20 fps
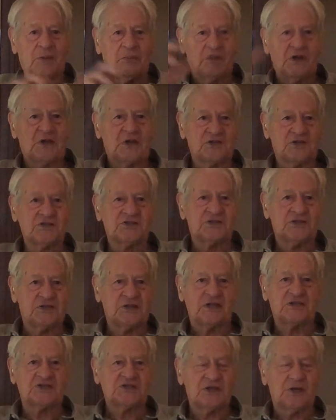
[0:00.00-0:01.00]
but
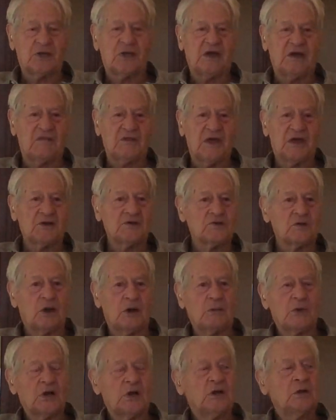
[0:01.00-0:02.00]
I still have that
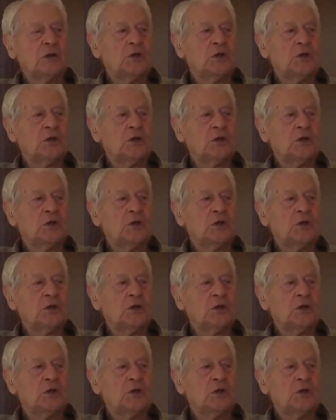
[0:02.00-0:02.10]
trauma.